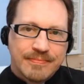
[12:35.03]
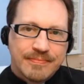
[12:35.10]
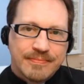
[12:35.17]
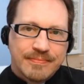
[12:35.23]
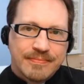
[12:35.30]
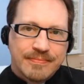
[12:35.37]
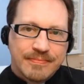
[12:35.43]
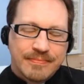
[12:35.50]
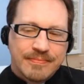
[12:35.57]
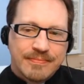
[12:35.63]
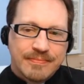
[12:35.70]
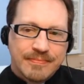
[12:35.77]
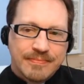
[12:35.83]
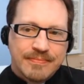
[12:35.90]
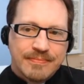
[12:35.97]

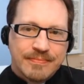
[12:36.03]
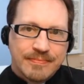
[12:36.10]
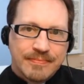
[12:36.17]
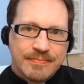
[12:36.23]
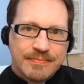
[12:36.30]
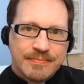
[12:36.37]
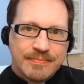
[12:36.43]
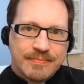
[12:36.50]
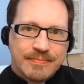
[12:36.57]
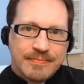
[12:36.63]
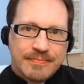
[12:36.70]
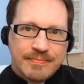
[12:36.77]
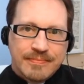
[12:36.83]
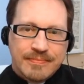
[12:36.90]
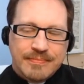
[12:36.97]

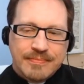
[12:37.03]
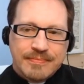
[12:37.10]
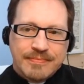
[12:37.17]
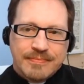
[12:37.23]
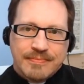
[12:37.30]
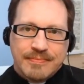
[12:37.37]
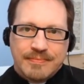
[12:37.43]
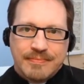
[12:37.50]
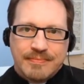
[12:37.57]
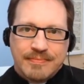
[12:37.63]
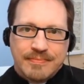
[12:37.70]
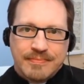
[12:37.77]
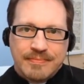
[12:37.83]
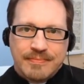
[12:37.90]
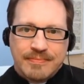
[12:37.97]

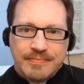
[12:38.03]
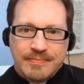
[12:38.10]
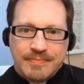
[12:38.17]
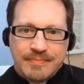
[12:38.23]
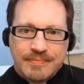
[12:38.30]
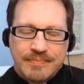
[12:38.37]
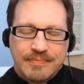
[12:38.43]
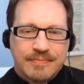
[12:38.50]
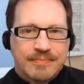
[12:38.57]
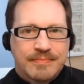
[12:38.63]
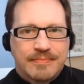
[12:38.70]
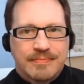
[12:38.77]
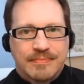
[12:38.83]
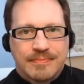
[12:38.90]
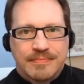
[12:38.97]

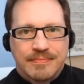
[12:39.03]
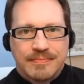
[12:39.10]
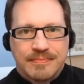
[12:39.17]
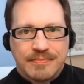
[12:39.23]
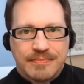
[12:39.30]
(silent)